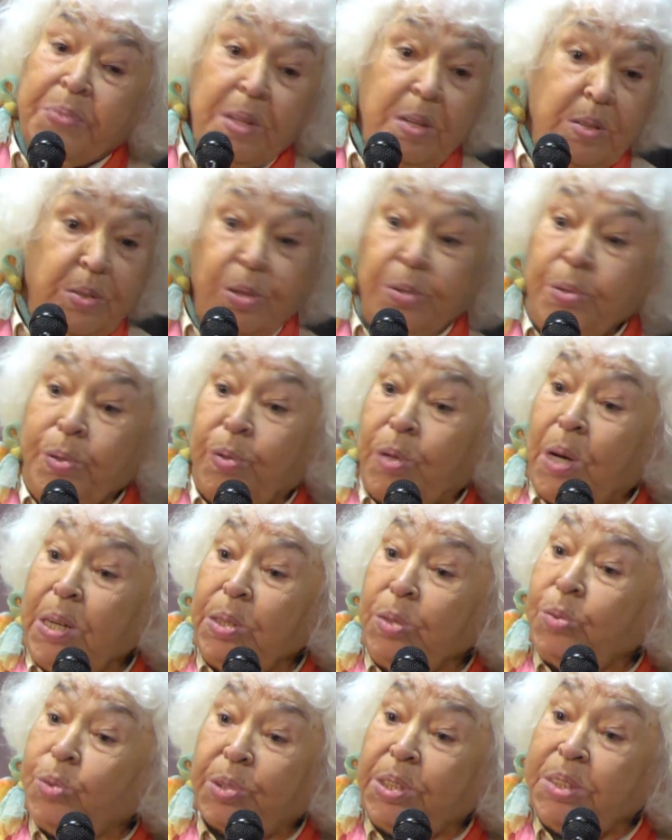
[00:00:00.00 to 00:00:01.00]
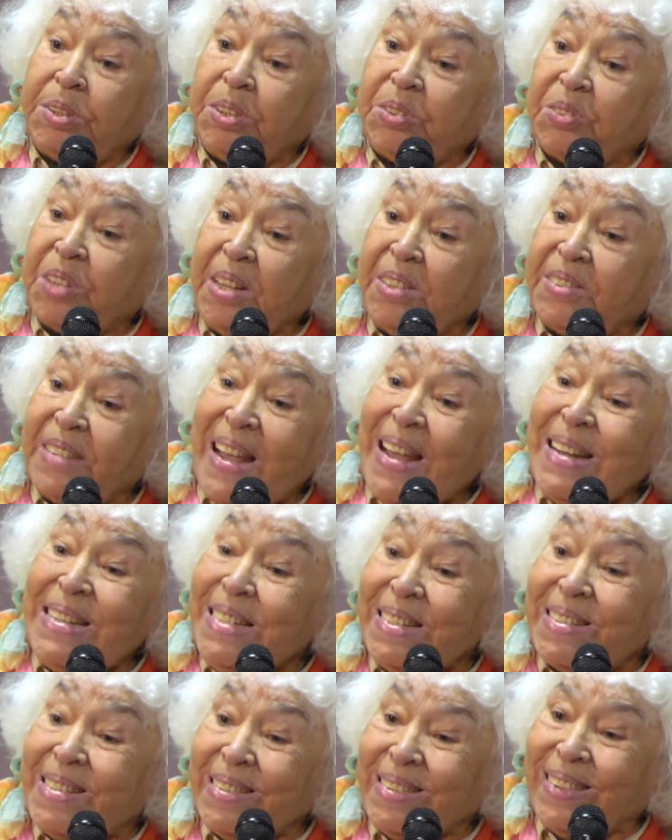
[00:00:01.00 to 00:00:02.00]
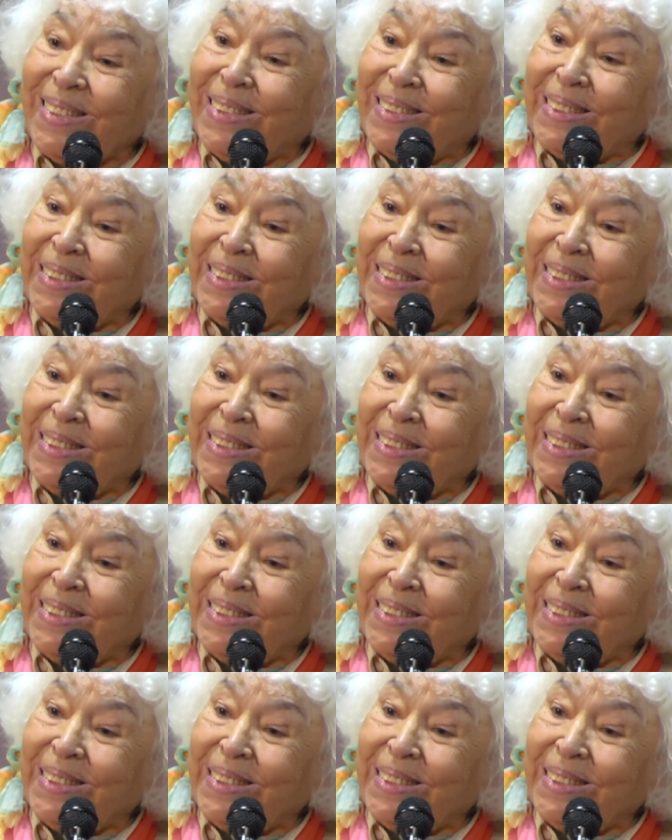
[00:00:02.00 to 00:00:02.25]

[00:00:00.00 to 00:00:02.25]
So you cannot criticize anything.